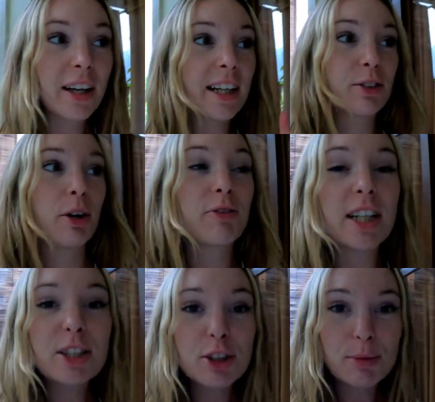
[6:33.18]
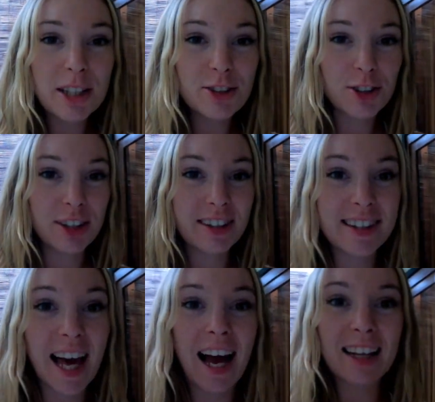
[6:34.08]
Okay, so I really should have mentioned
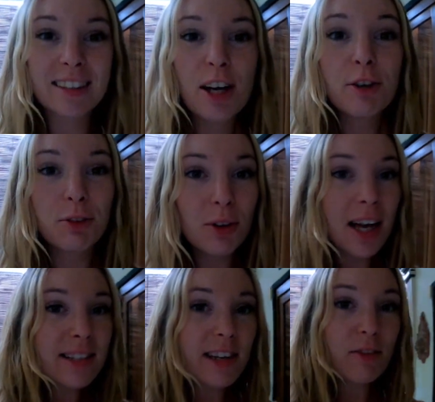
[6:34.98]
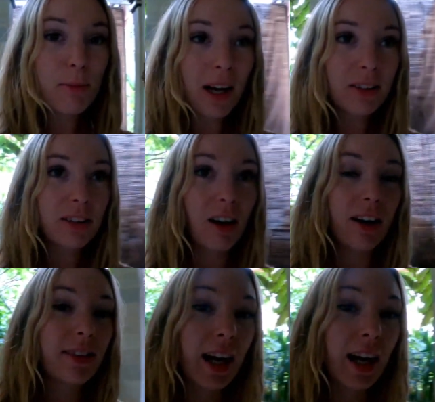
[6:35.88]
that for that £7 a night,